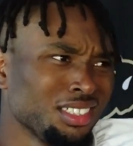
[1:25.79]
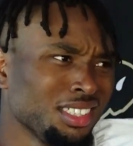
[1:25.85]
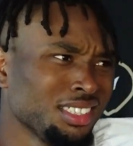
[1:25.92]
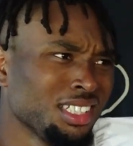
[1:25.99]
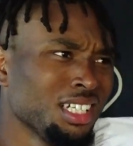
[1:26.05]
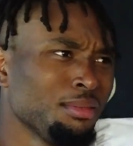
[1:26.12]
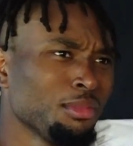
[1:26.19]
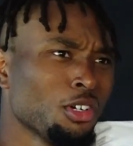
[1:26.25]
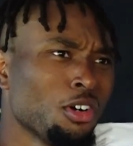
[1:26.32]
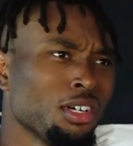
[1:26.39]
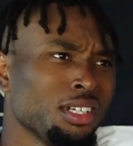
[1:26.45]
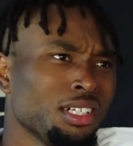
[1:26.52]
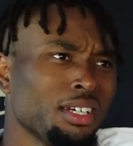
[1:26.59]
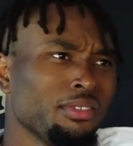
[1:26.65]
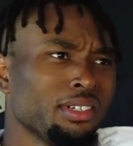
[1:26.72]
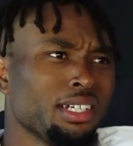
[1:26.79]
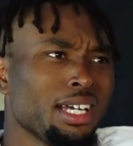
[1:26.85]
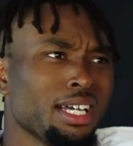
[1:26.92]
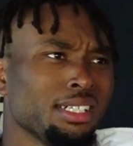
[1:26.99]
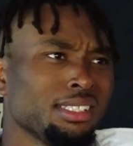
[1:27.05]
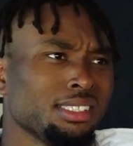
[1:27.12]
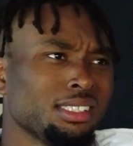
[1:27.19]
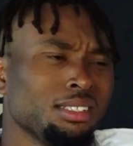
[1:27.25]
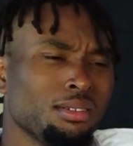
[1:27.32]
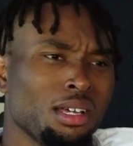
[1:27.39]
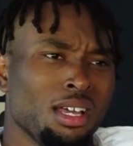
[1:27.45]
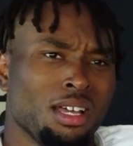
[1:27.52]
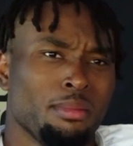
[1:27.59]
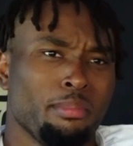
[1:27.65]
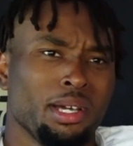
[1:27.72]
Just him going in every day, just
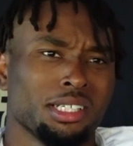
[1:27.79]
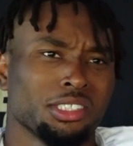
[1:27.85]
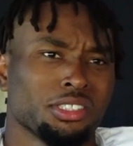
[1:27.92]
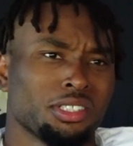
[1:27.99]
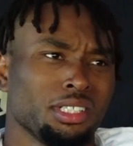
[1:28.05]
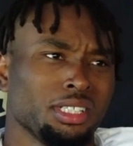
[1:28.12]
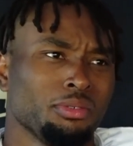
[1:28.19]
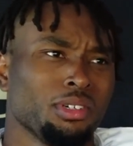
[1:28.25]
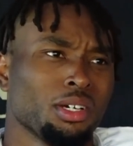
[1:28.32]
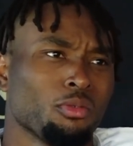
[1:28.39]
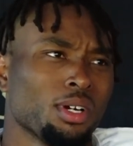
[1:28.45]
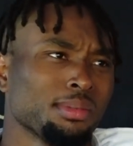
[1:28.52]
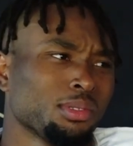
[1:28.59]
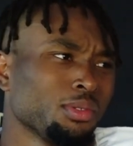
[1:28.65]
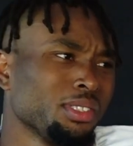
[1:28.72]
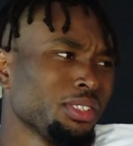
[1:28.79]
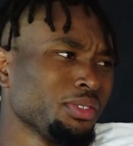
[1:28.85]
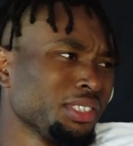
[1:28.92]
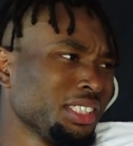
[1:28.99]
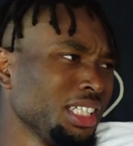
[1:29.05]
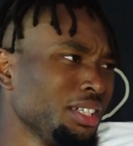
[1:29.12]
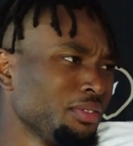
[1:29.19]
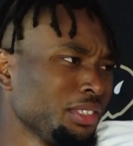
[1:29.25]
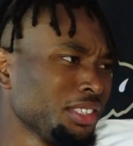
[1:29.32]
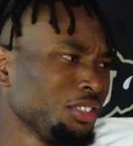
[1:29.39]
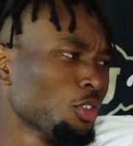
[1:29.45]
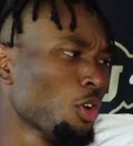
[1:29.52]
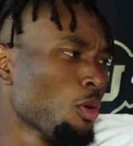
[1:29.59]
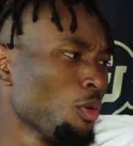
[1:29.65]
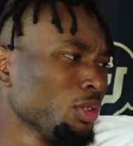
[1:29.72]
making sure he get reps with his receivers,
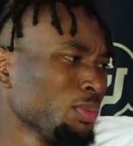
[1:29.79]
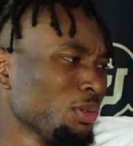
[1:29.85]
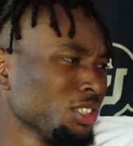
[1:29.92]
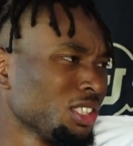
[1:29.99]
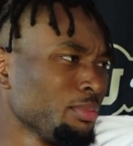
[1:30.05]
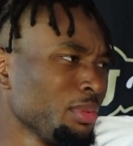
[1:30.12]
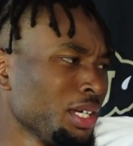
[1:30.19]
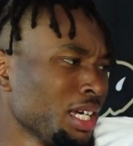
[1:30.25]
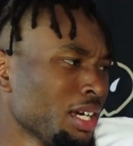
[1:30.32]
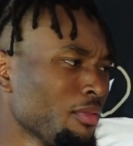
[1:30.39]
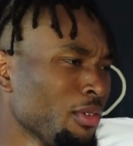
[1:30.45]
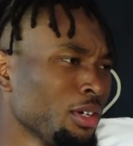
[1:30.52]
knowing where we're supposed to be at.